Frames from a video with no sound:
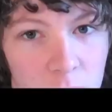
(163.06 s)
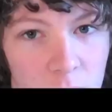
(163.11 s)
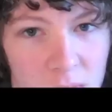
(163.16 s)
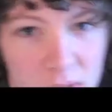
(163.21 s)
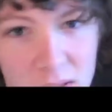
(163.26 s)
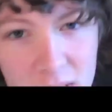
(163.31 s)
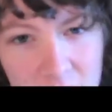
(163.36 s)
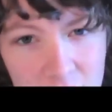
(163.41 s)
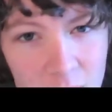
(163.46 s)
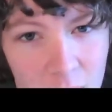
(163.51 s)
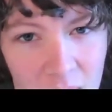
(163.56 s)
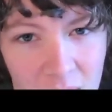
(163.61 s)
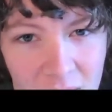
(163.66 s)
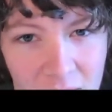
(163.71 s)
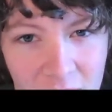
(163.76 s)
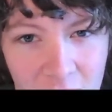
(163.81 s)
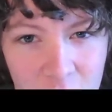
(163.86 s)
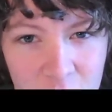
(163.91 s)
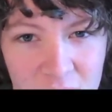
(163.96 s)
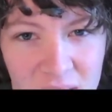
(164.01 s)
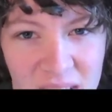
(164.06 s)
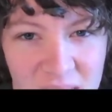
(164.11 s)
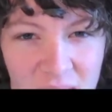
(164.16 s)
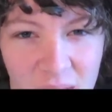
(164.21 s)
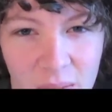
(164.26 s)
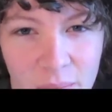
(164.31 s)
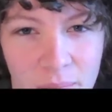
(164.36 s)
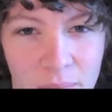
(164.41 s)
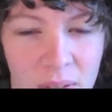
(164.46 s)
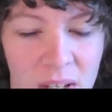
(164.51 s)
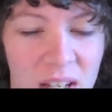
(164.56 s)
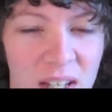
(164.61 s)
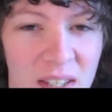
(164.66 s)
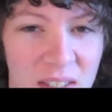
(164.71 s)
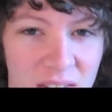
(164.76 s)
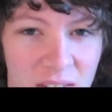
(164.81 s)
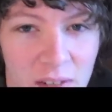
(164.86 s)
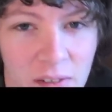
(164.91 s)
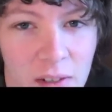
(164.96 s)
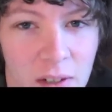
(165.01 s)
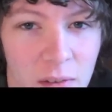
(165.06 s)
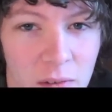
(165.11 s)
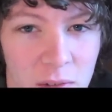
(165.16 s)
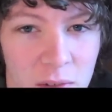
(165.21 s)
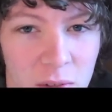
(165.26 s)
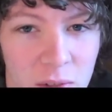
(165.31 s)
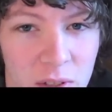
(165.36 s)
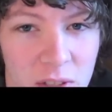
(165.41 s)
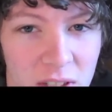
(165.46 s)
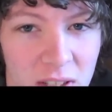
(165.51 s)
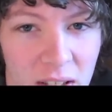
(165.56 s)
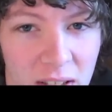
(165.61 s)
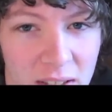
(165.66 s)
Which is one of the films that I got. So I'll talk to you